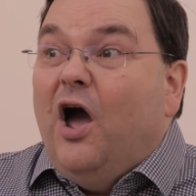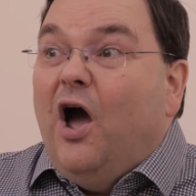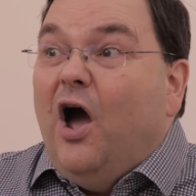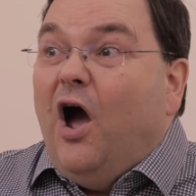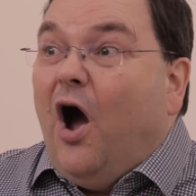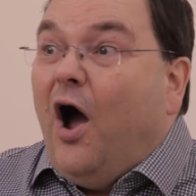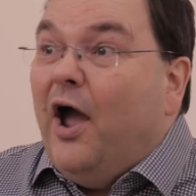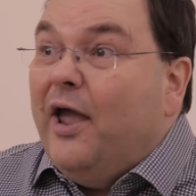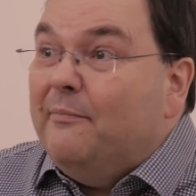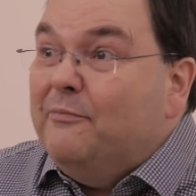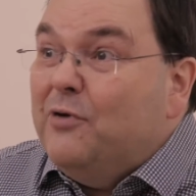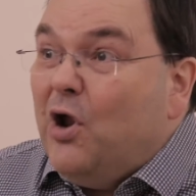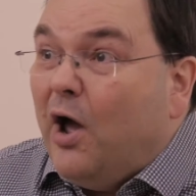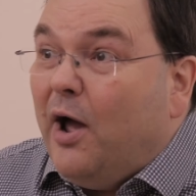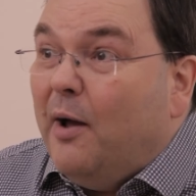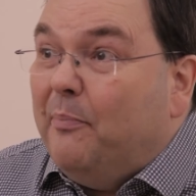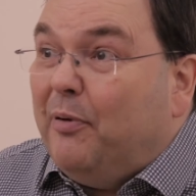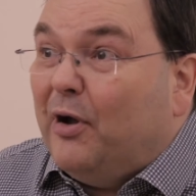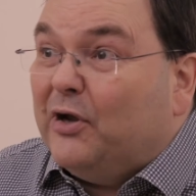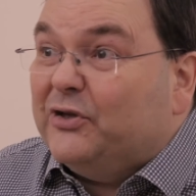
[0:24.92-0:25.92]
I am
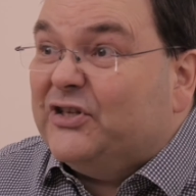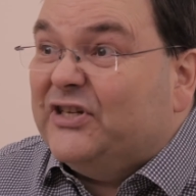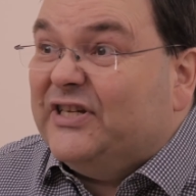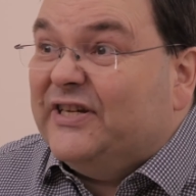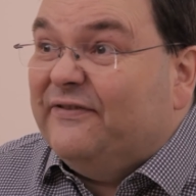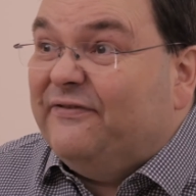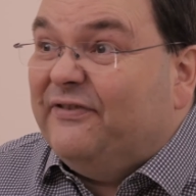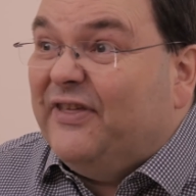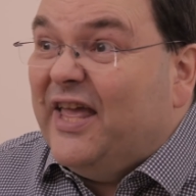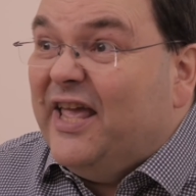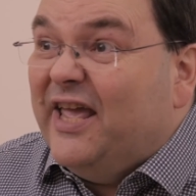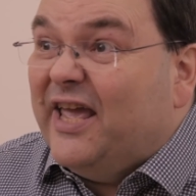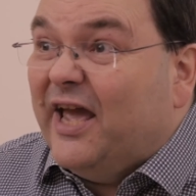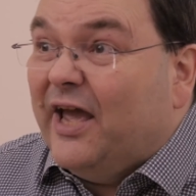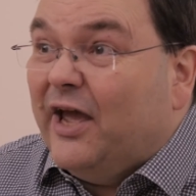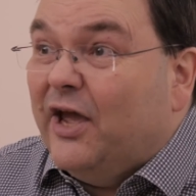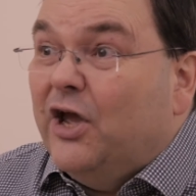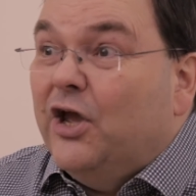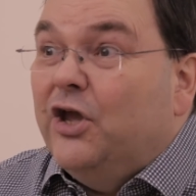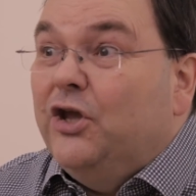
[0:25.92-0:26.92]
not a positive
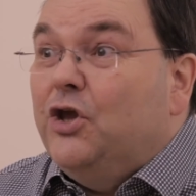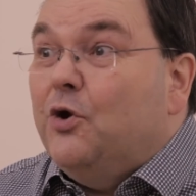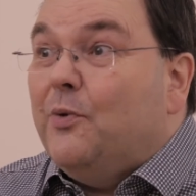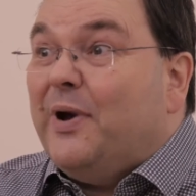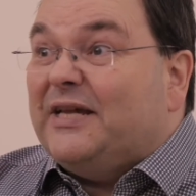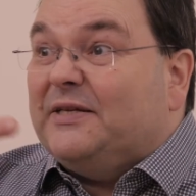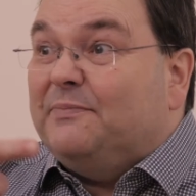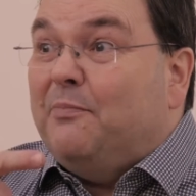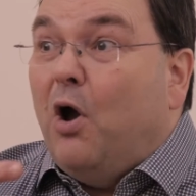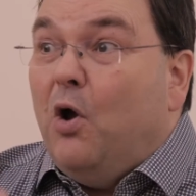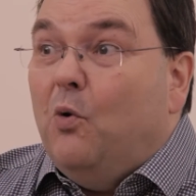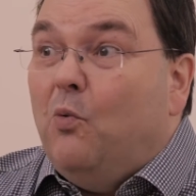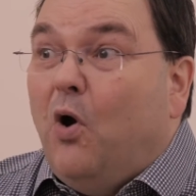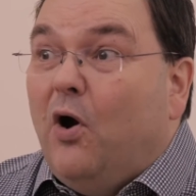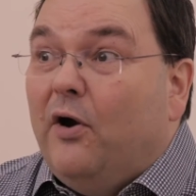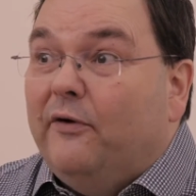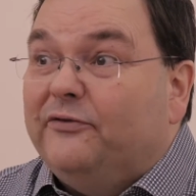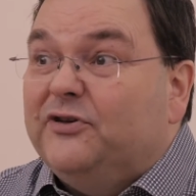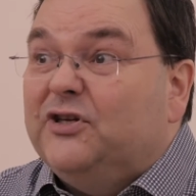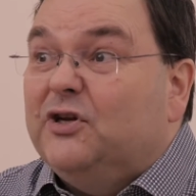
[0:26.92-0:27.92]
thinker. You ask my
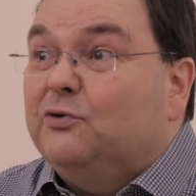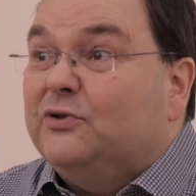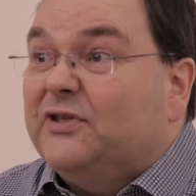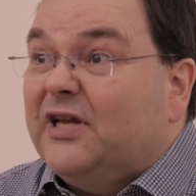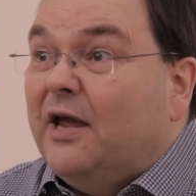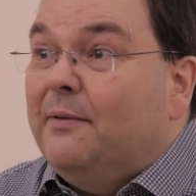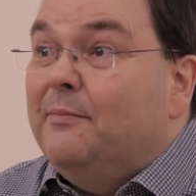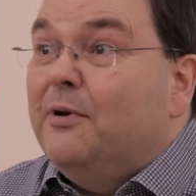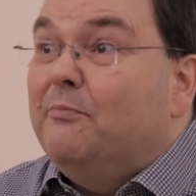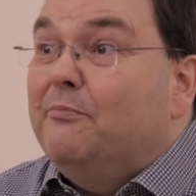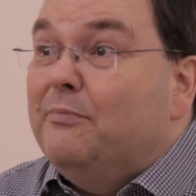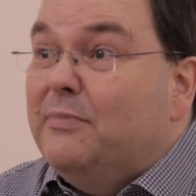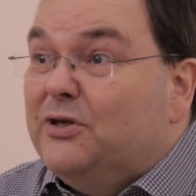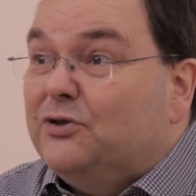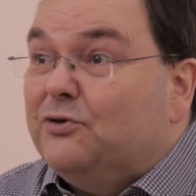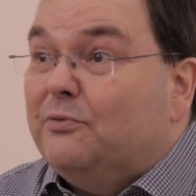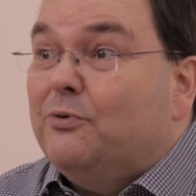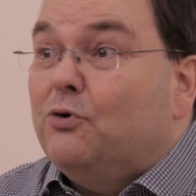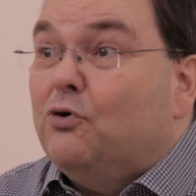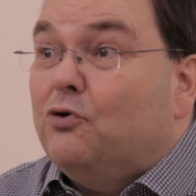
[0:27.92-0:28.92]
wife, she'll say I'm a
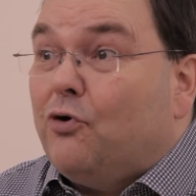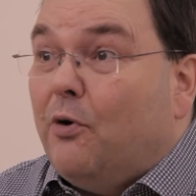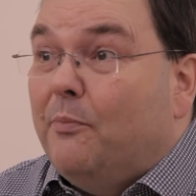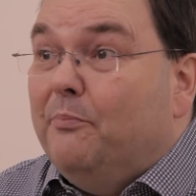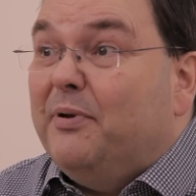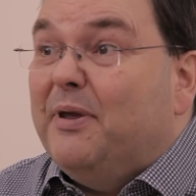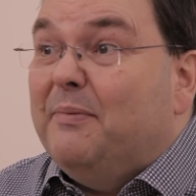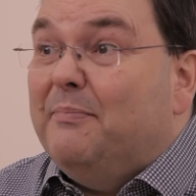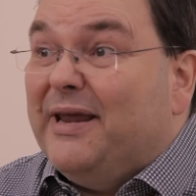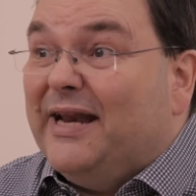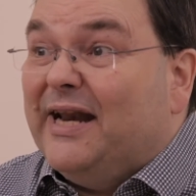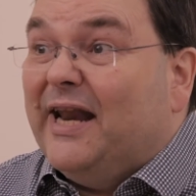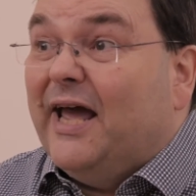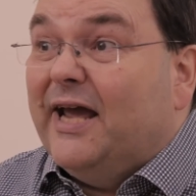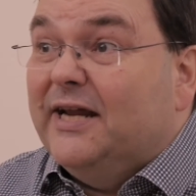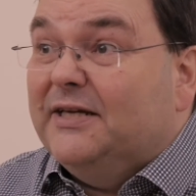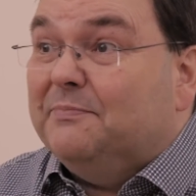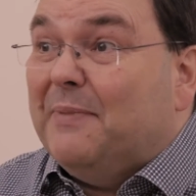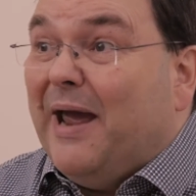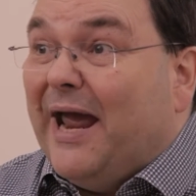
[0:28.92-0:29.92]
miserable, grumpy,
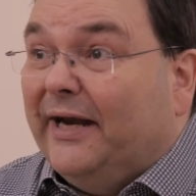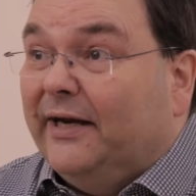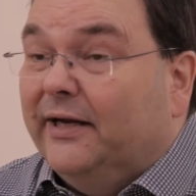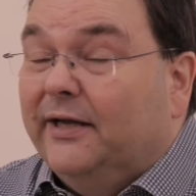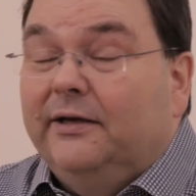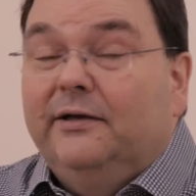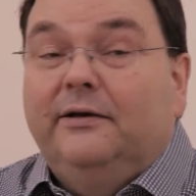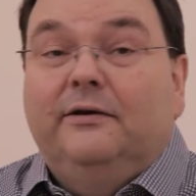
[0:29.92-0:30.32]
middle-aged man.